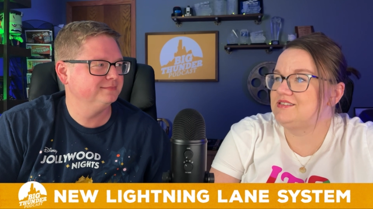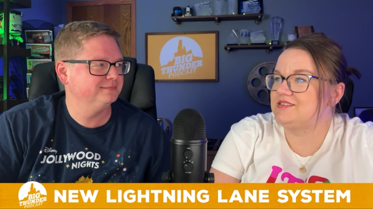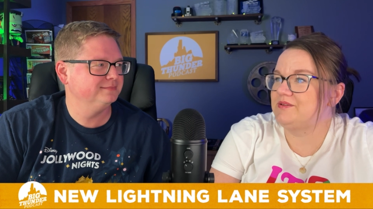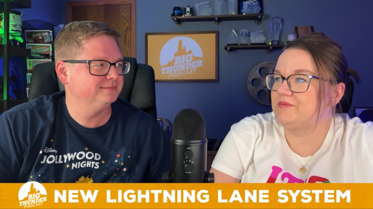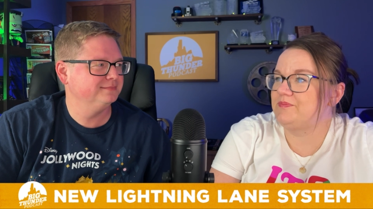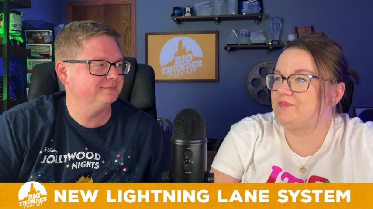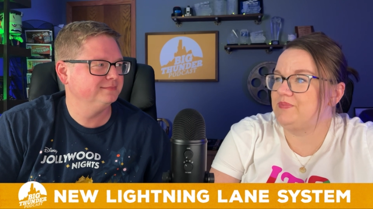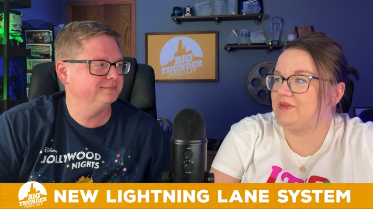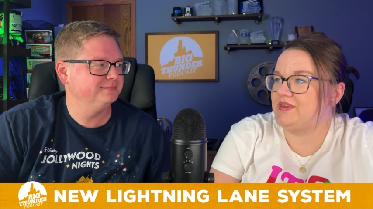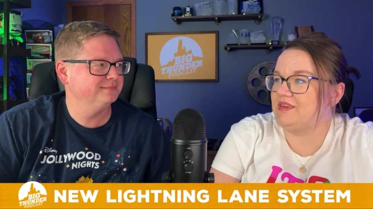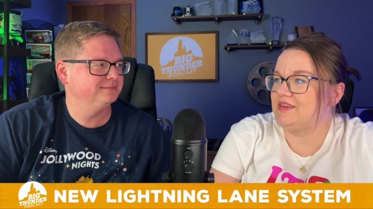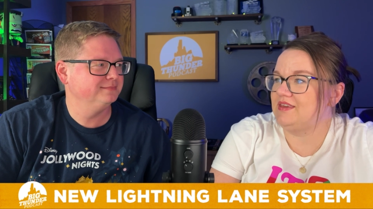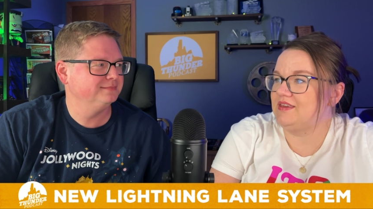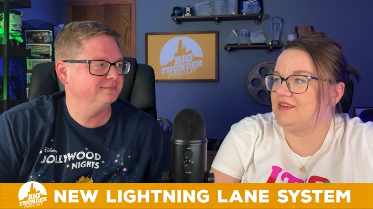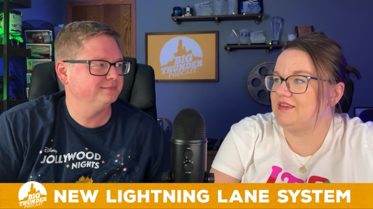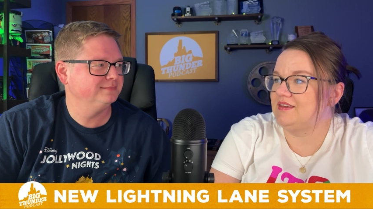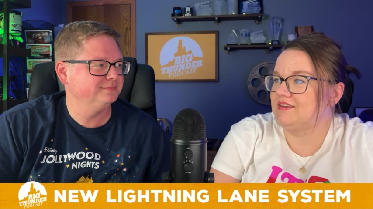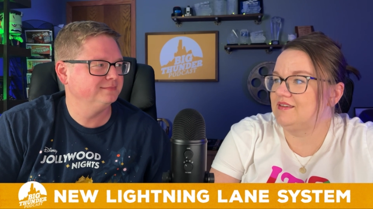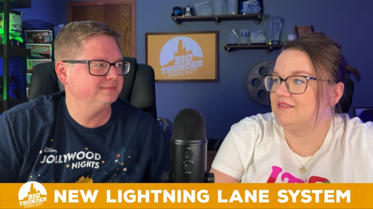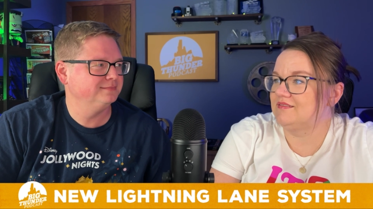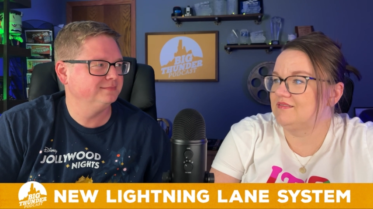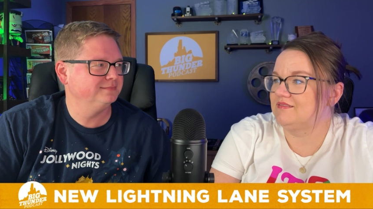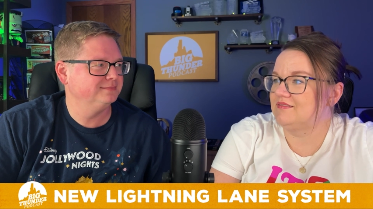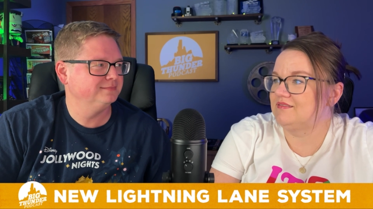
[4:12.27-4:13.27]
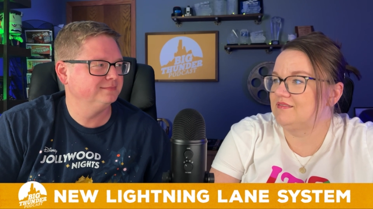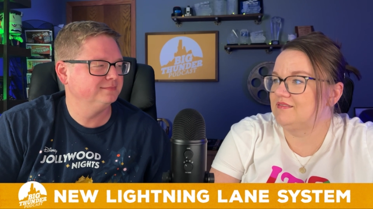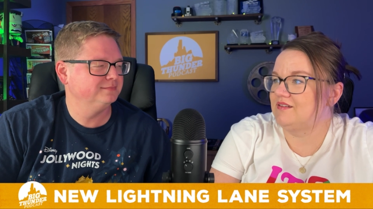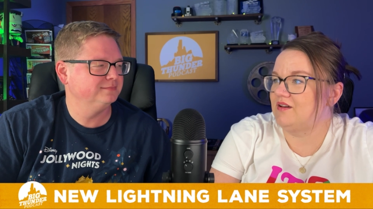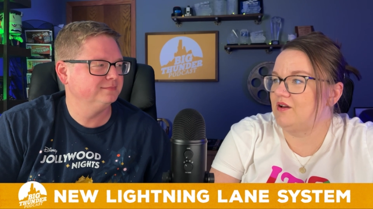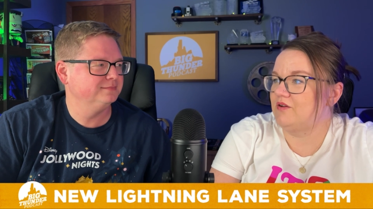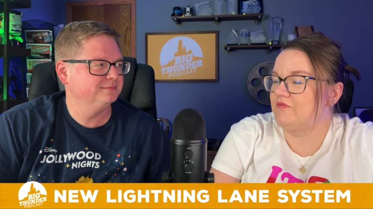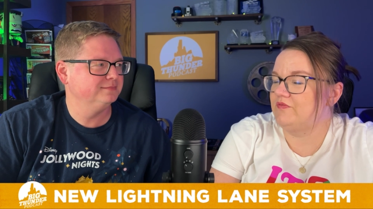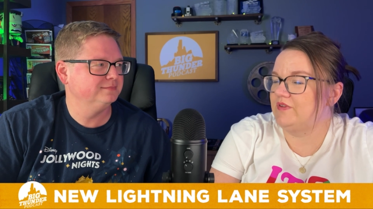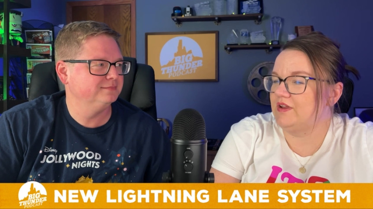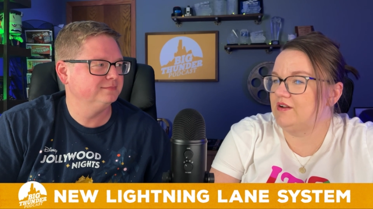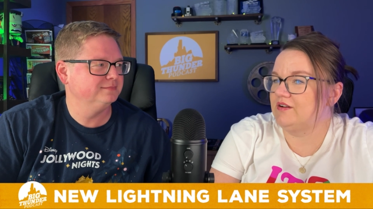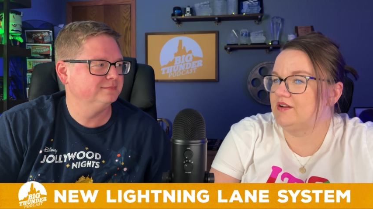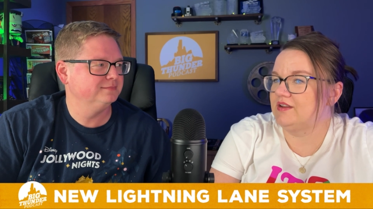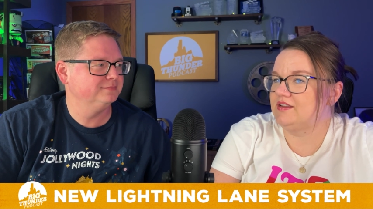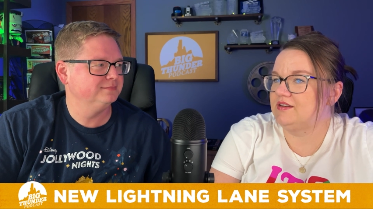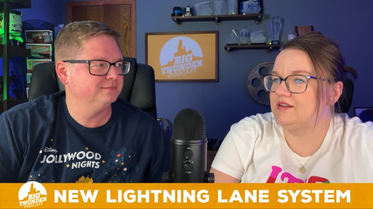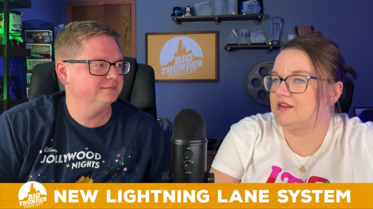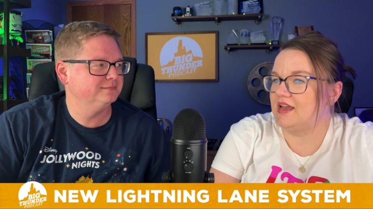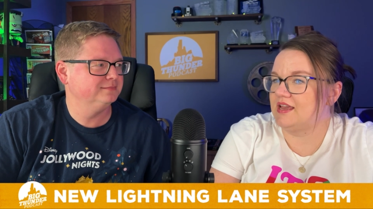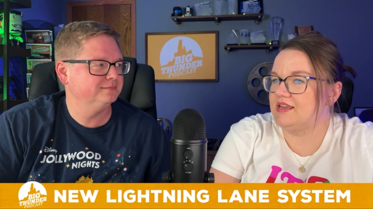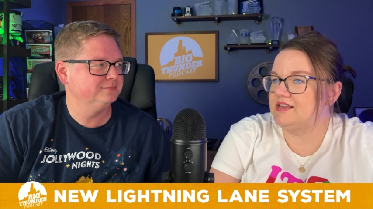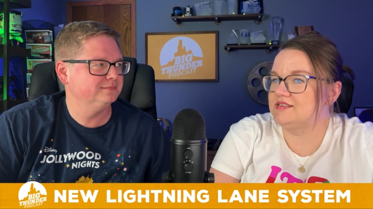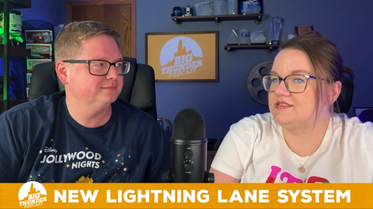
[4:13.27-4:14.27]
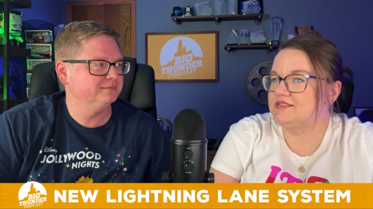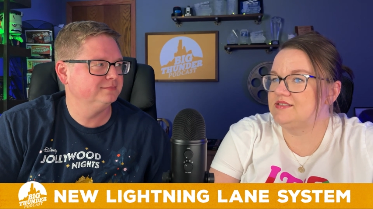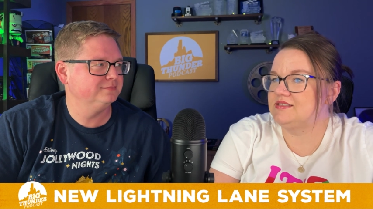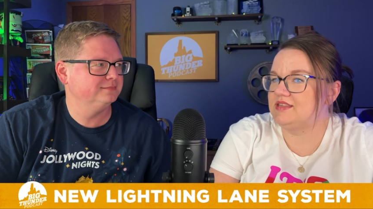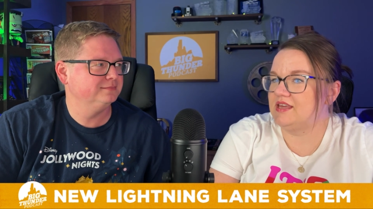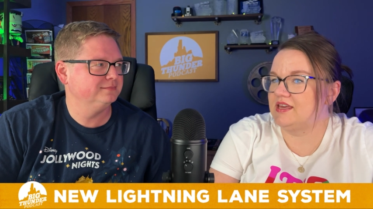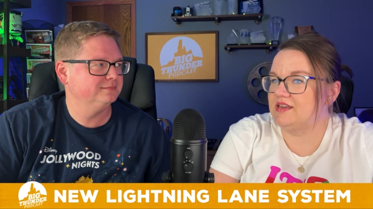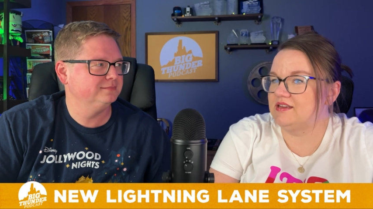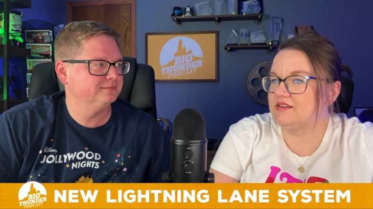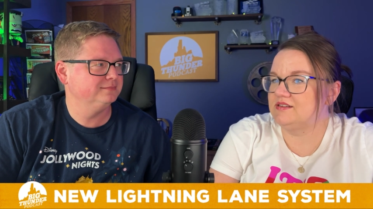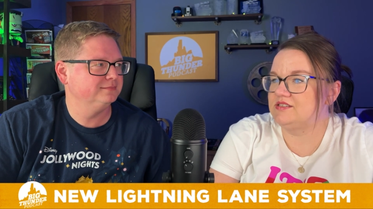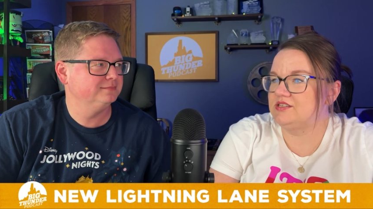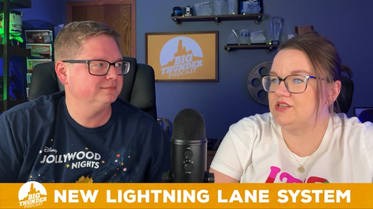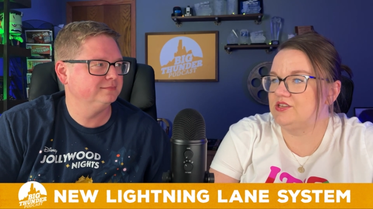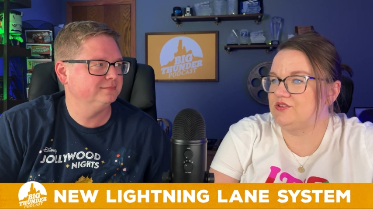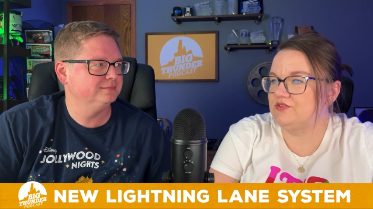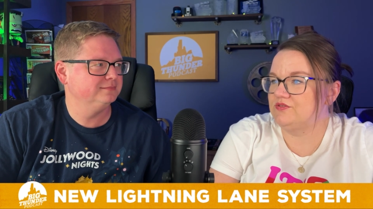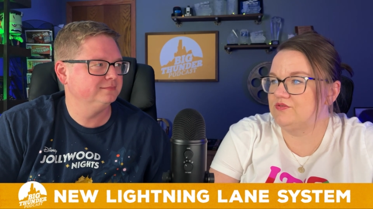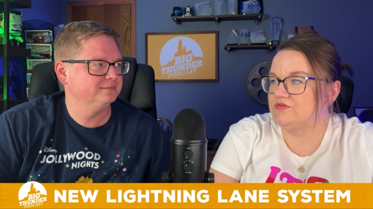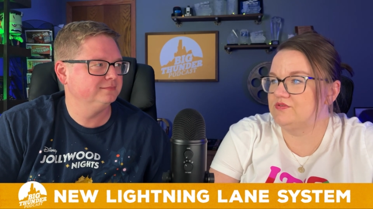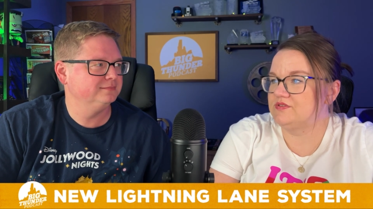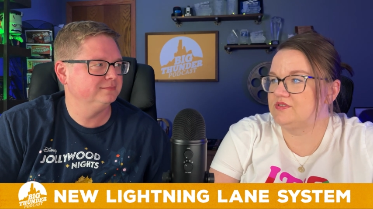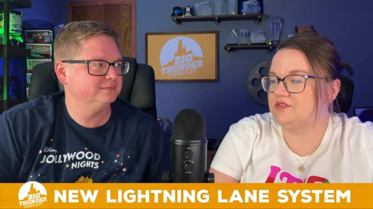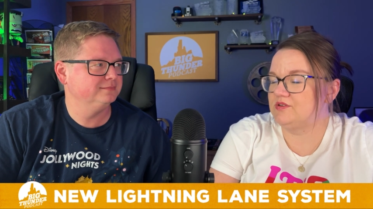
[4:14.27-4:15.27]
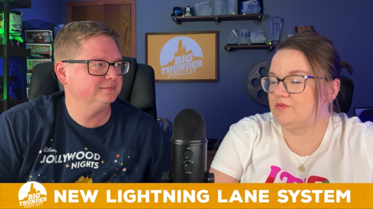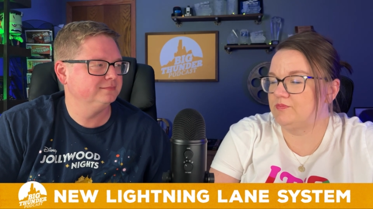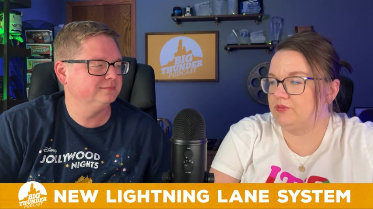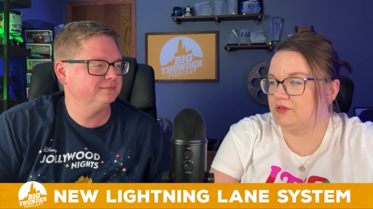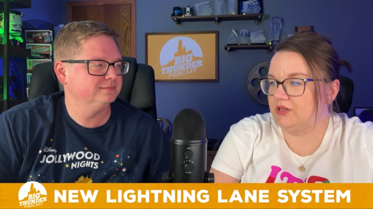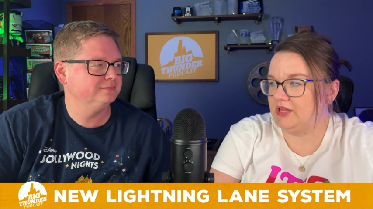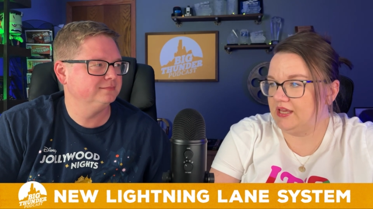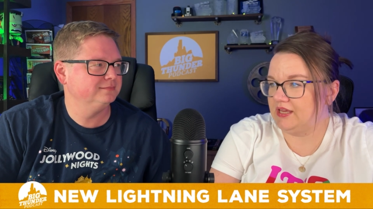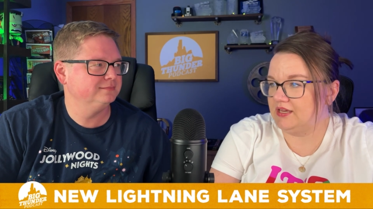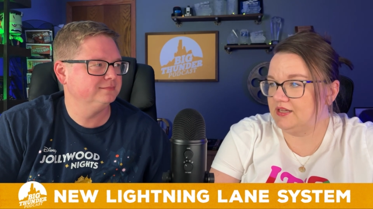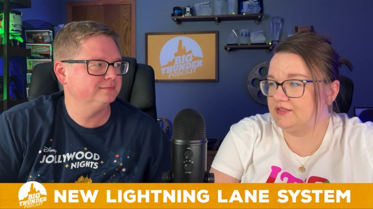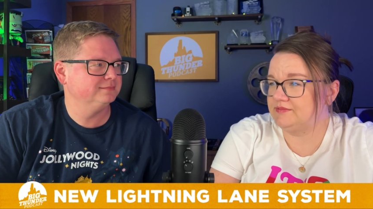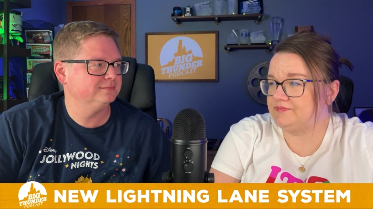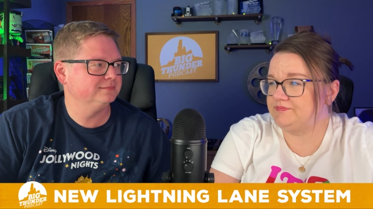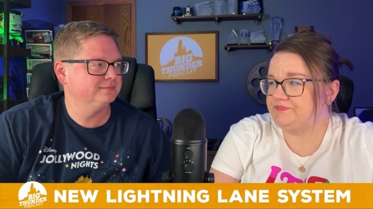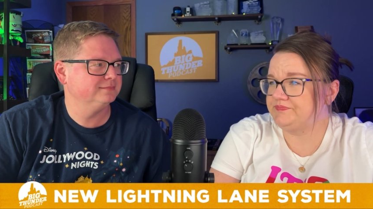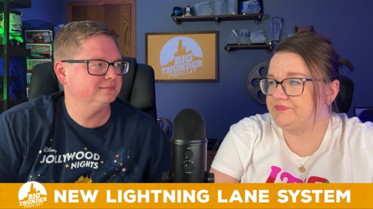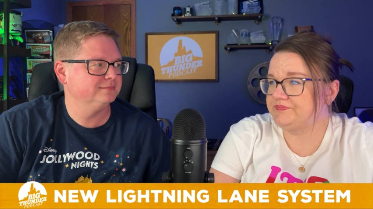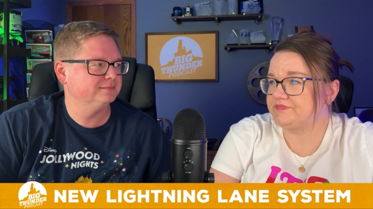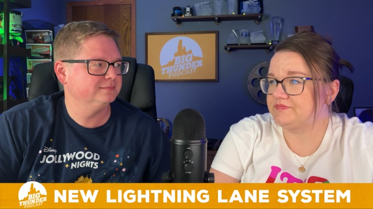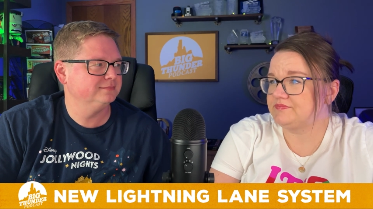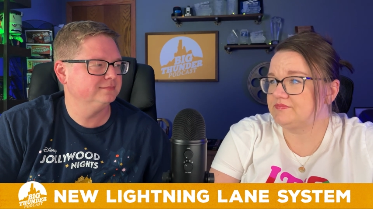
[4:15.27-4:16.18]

Speaker 1: to be a very nice thing to use to plan,